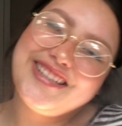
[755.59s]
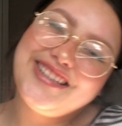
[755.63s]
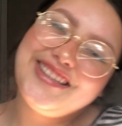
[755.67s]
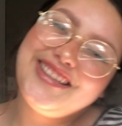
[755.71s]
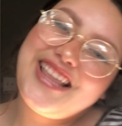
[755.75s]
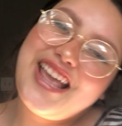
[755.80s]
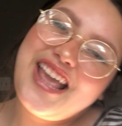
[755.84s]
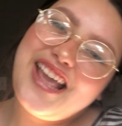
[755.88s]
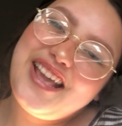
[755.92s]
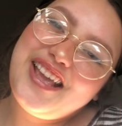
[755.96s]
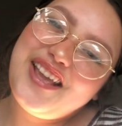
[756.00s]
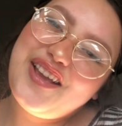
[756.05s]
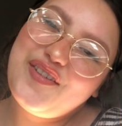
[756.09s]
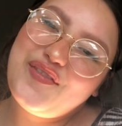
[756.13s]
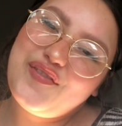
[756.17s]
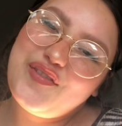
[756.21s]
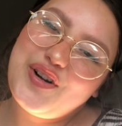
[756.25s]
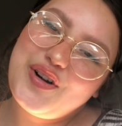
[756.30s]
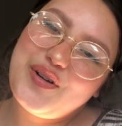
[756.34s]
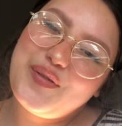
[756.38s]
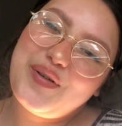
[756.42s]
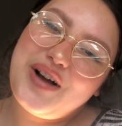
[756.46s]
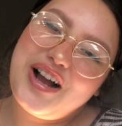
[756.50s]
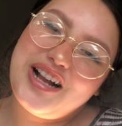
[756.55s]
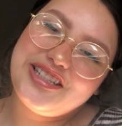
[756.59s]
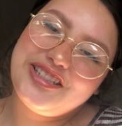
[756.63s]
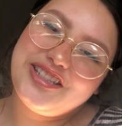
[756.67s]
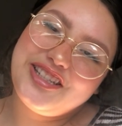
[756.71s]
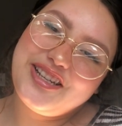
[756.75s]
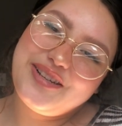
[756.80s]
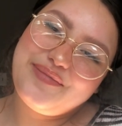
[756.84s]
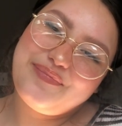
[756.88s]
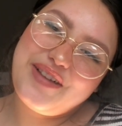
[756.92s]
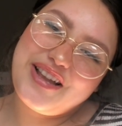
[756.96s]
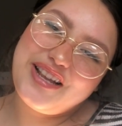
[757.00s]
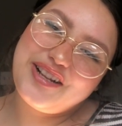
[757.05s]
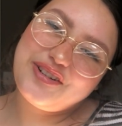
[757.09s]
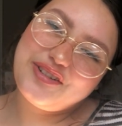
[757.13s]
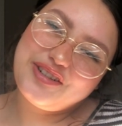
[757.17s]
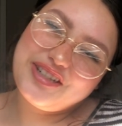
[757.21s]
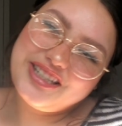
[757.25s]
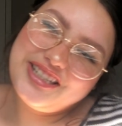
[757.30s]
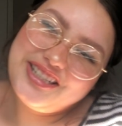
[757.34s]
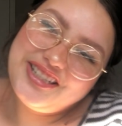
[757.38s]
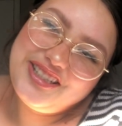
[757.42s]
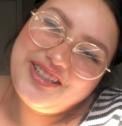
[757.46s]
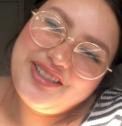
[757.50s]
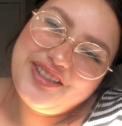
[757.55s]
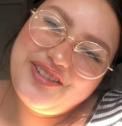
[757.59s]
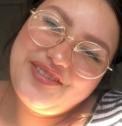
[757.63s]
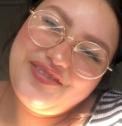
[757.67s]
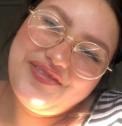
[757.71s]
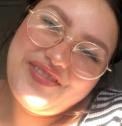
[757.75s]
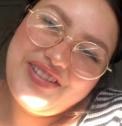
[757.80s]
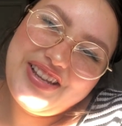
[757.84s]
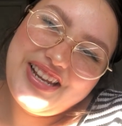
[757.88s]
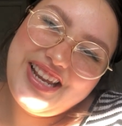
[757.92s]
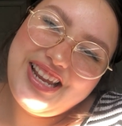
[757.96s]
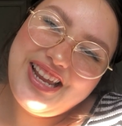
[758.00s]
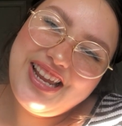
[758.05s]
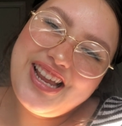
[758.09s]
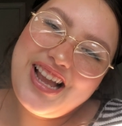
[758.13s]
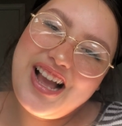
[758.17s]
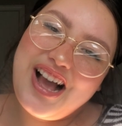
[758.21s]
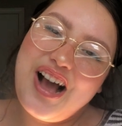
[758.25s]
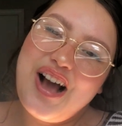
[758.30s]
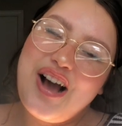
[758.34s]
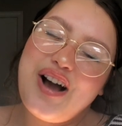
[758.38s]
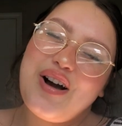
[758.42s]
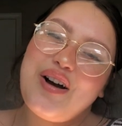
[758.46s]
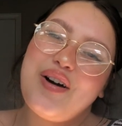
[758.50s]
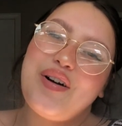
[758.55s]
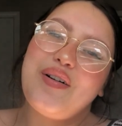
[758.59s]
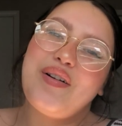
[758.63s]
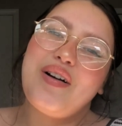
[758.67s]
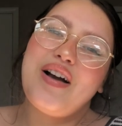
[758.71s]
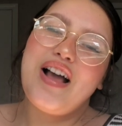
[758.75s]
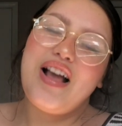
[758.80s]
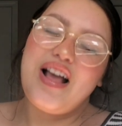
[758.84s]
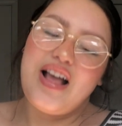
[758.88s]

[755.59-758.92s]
Thank you for watching my crystal video.